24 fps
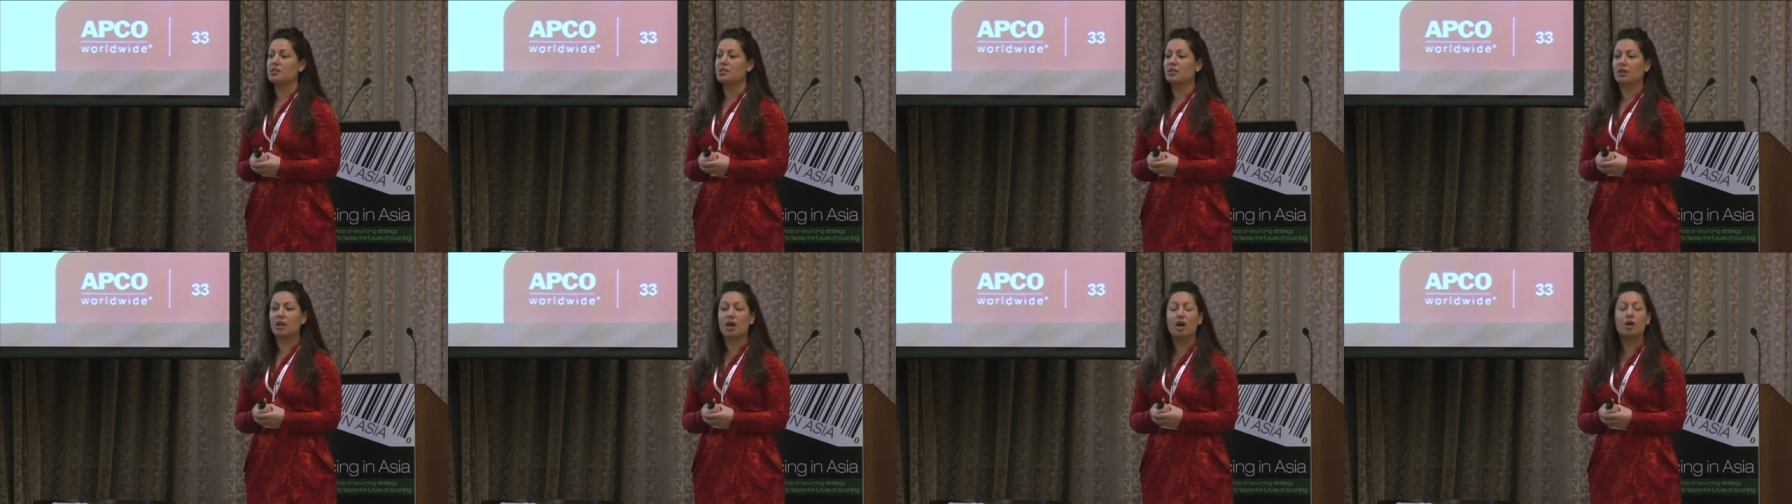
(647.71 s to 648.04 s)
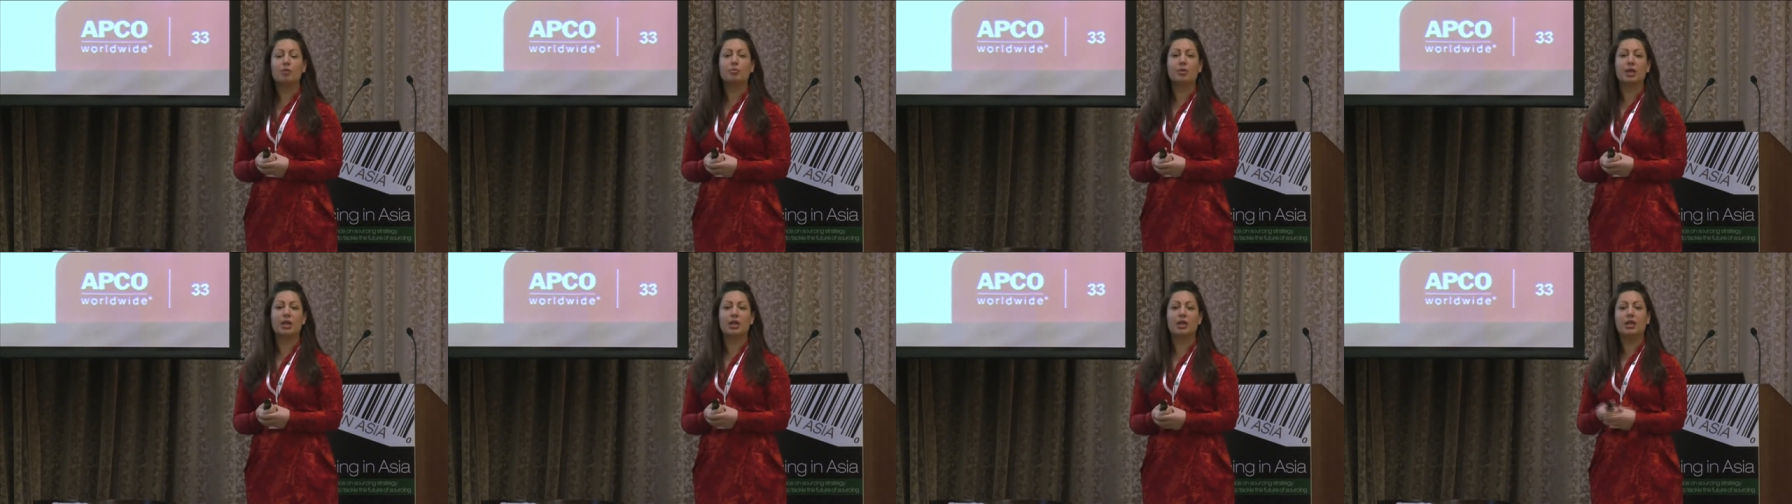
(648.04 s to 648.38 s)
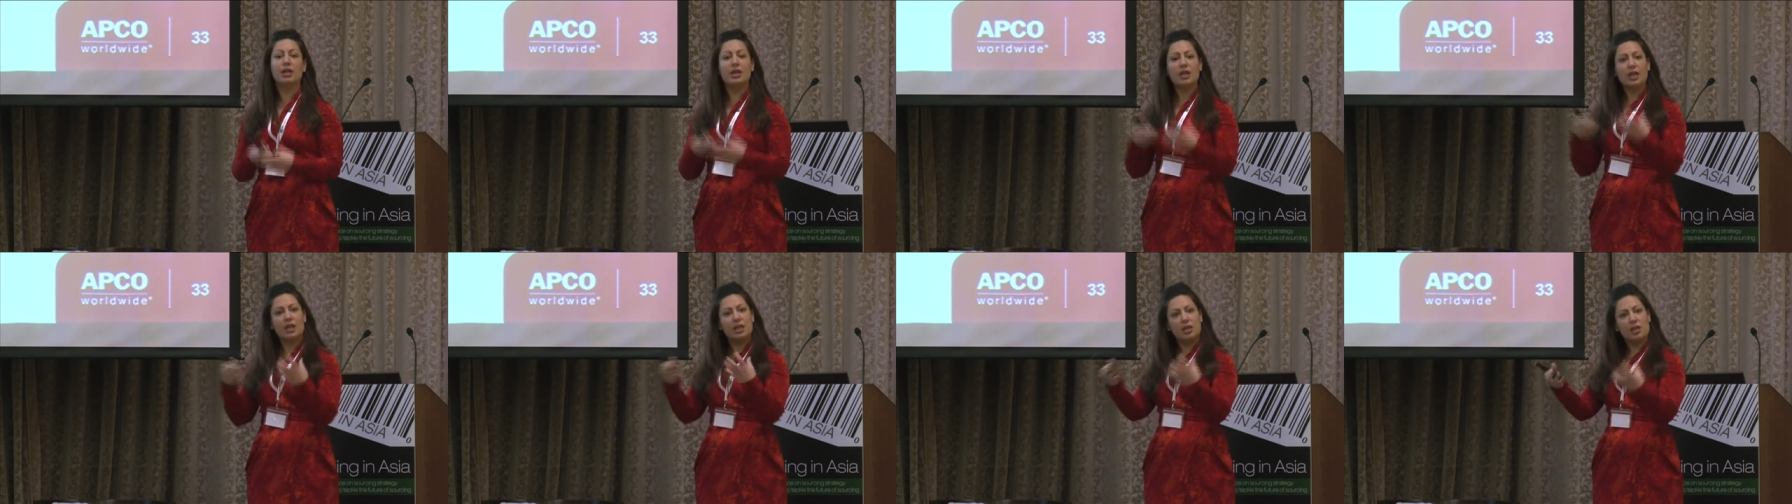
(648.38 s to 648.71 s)
to come in,
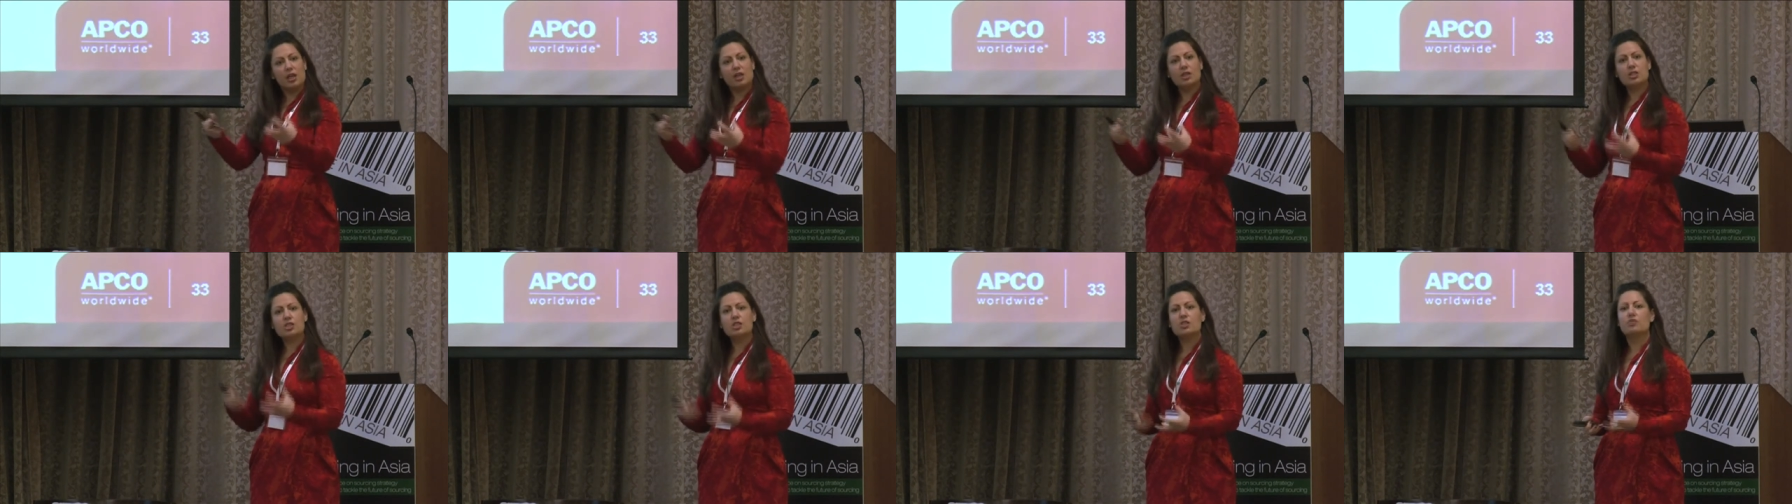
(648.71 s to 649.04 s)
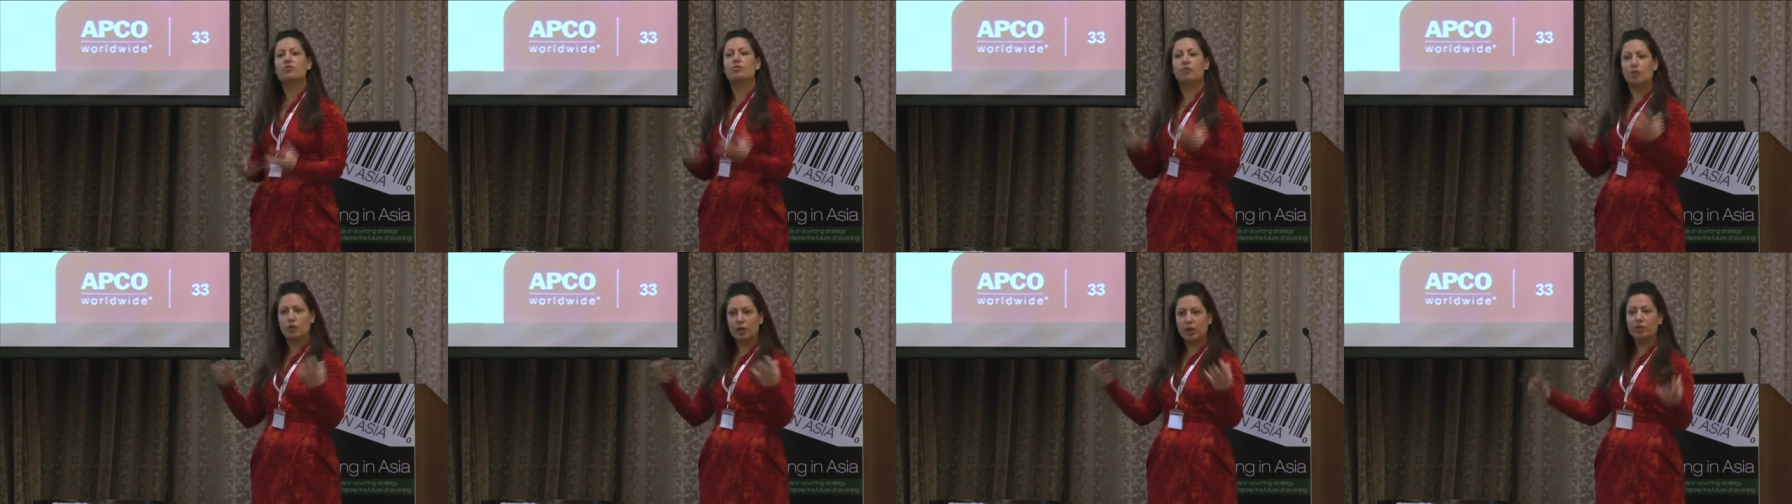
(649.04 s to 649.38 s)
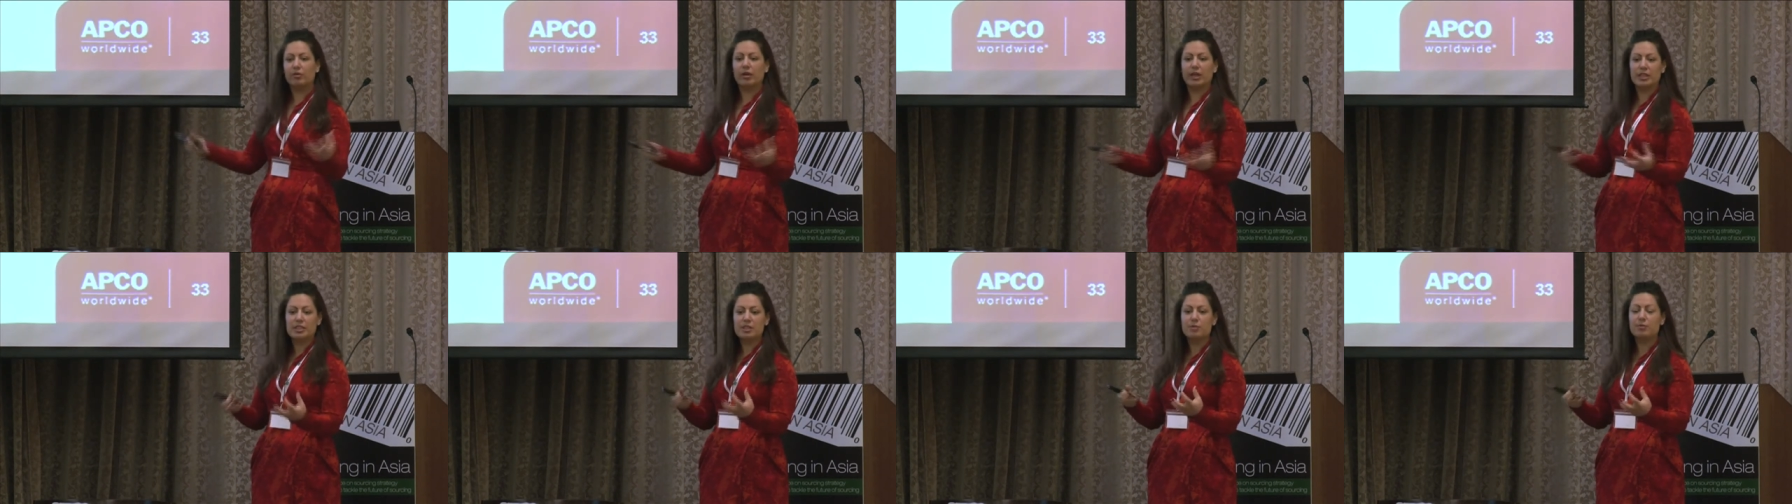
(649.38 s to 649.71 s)
and not just foreign, right?